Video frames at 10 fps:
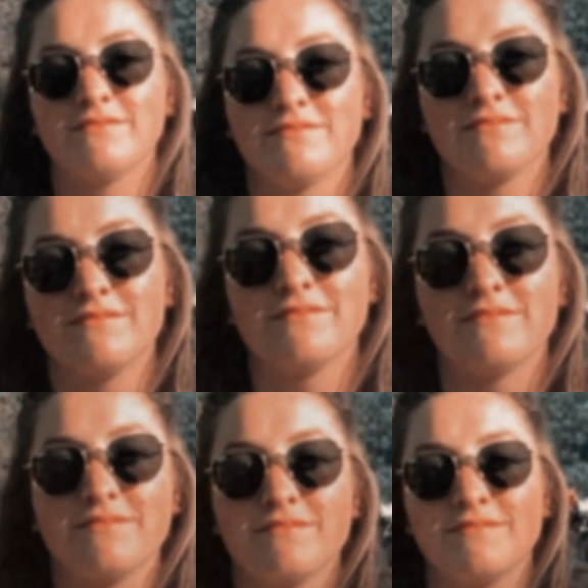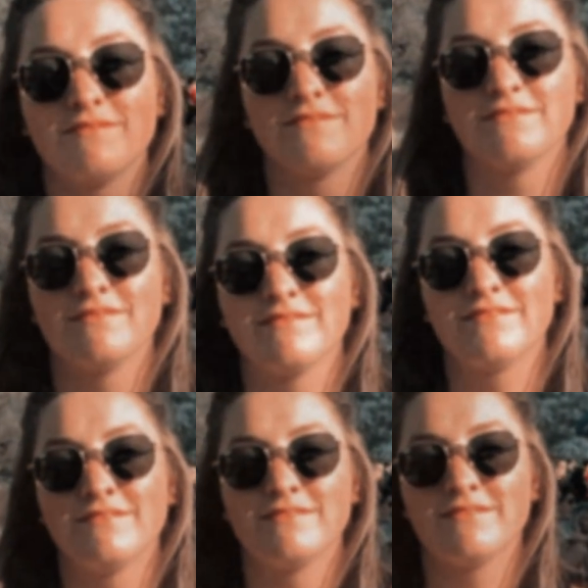tell me what makes you smile, what makes
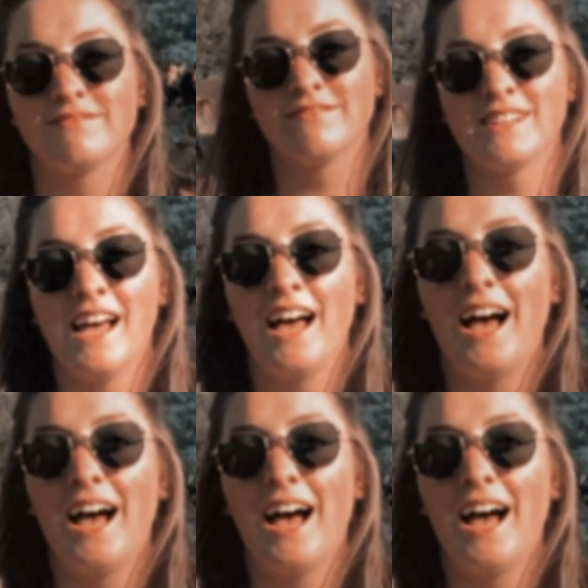you happy.